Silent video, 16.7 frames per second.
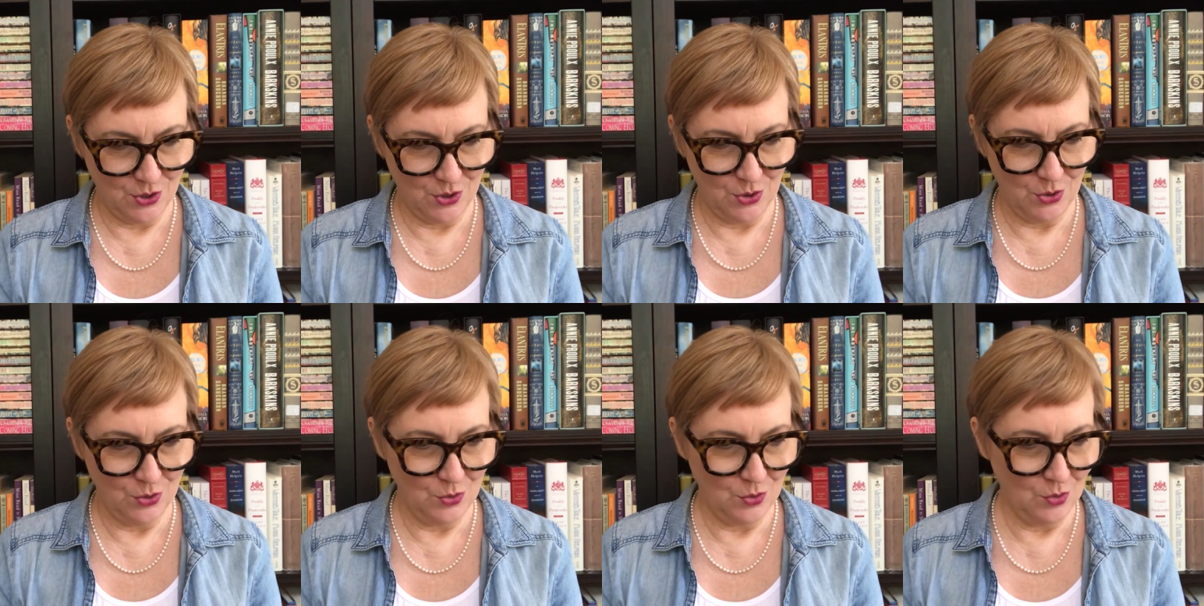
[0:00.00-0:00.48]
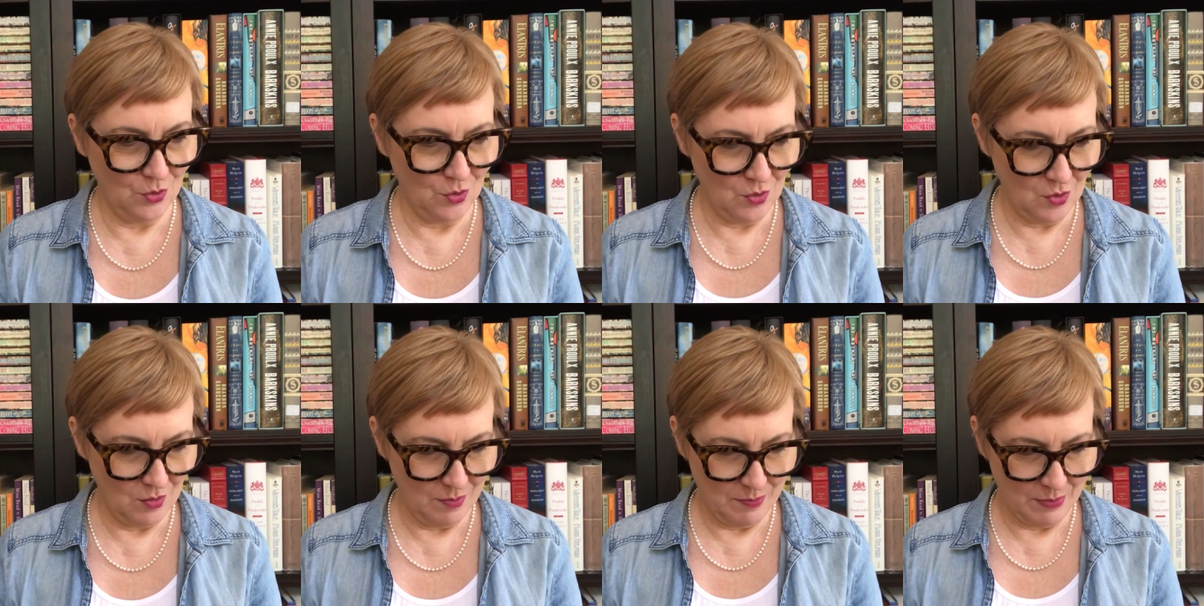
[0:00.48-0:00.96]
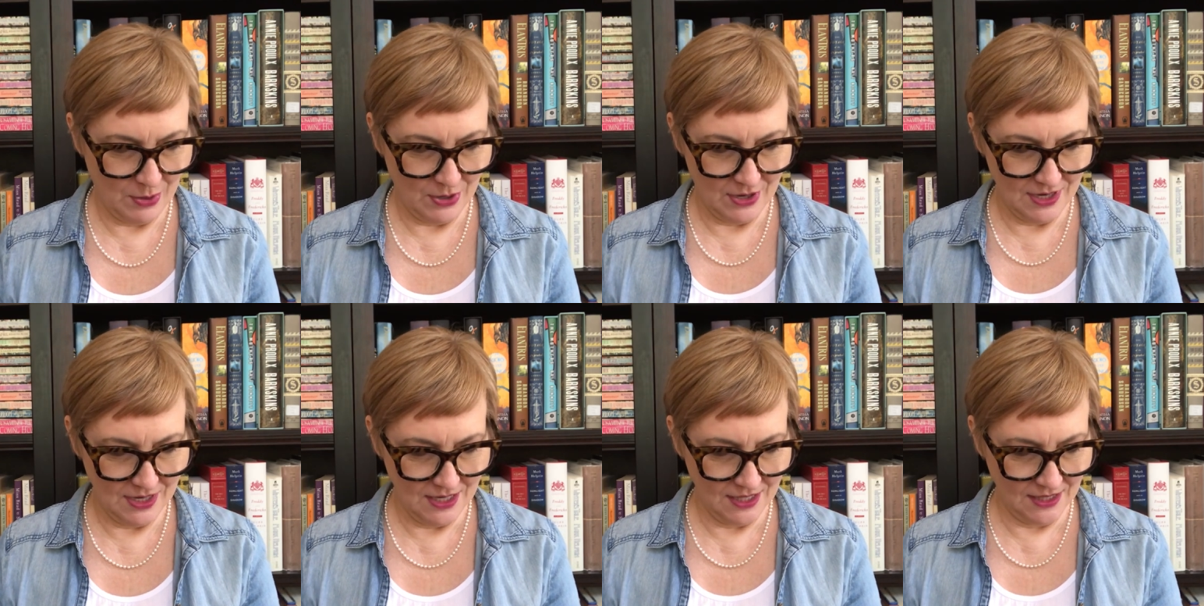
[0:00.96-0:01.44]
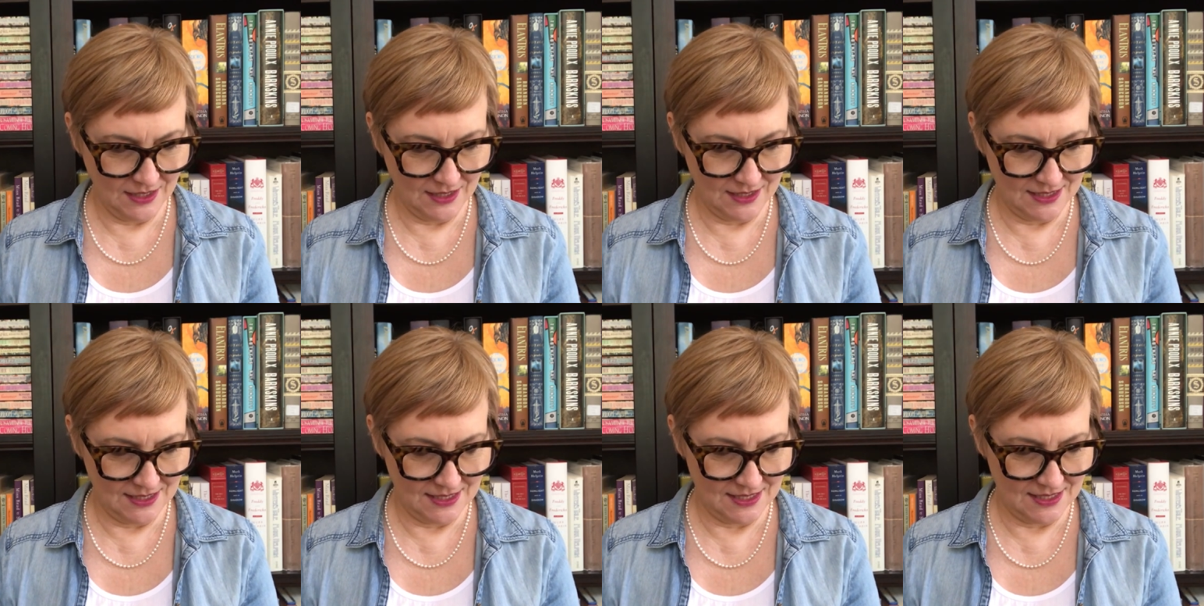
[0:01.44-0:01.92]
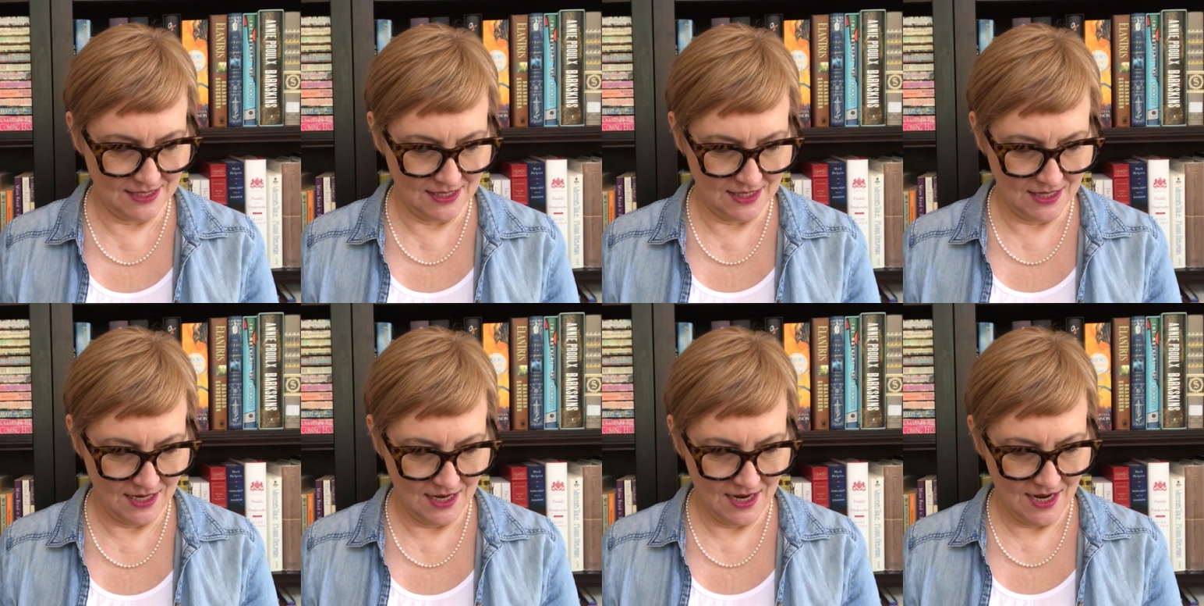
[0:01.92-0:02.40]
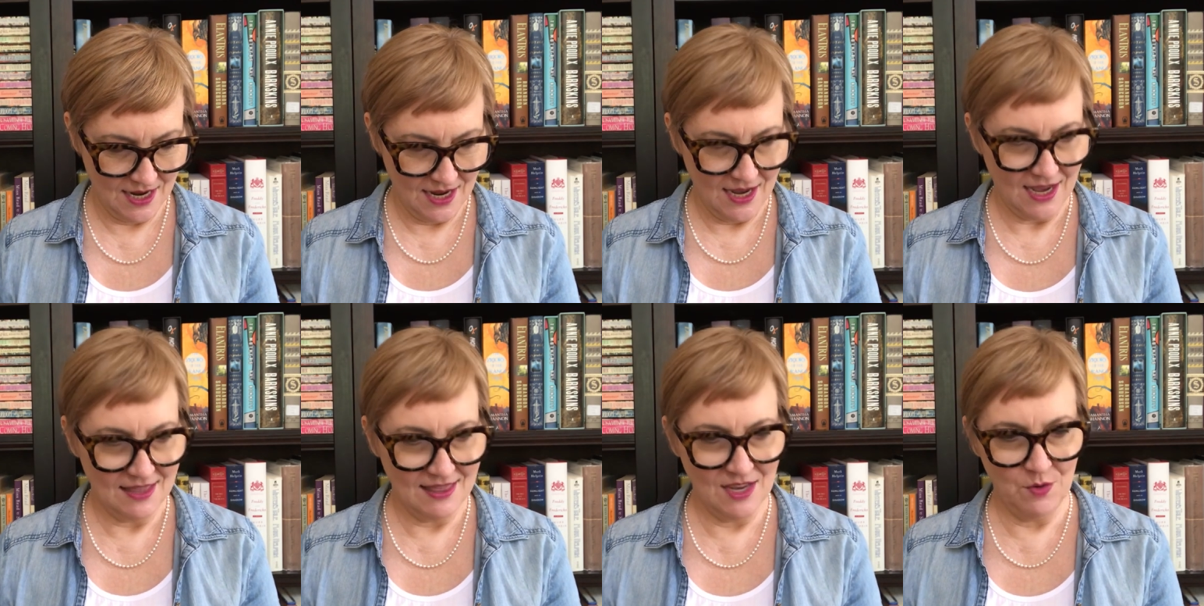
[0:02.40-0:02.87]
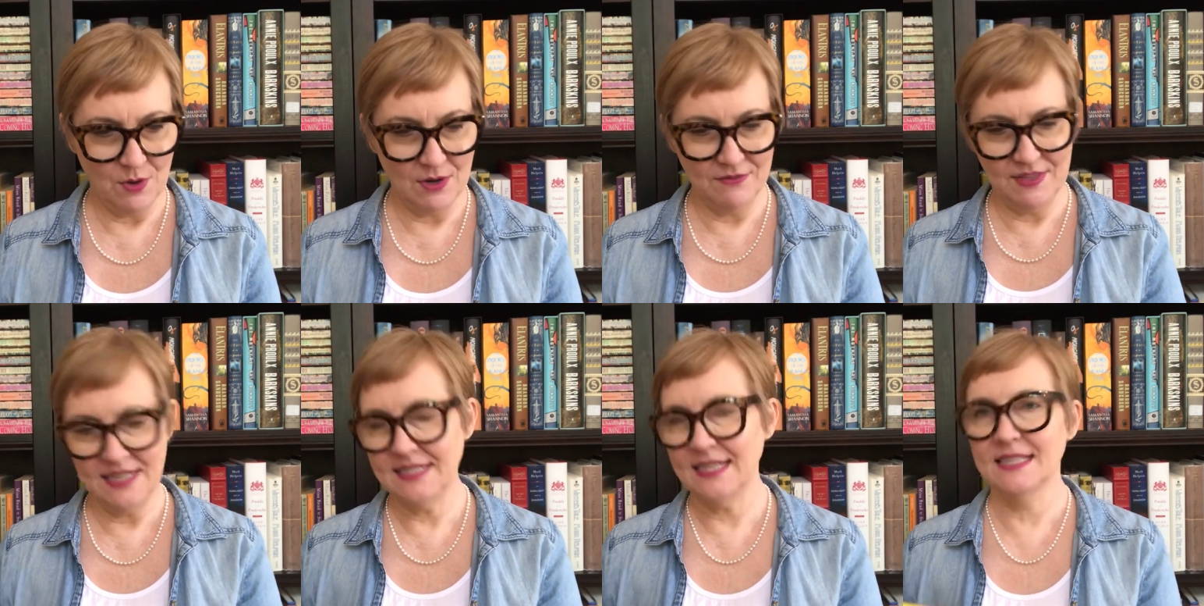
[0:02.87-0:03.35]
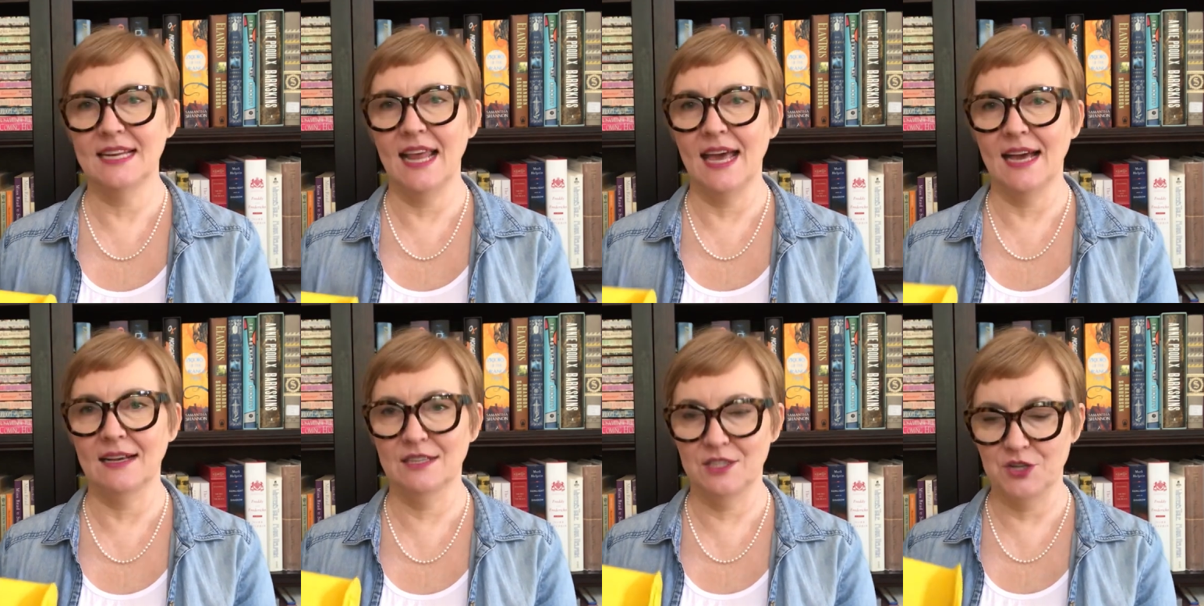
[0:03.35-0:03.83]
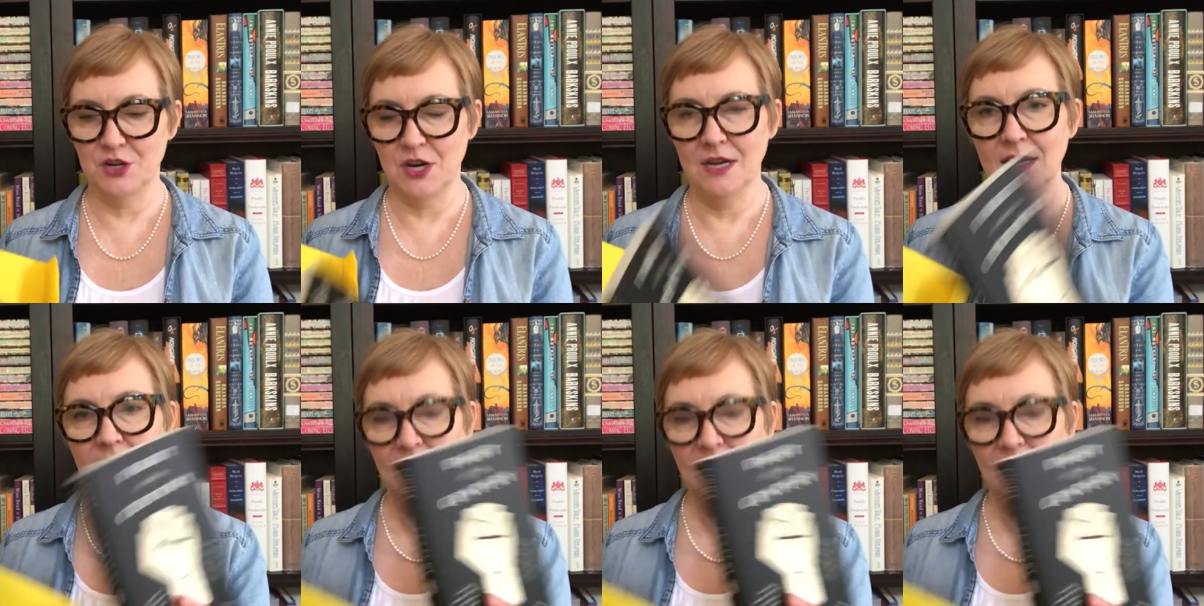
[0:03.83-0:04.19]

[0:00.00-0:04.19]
two books I think one of these is an extra.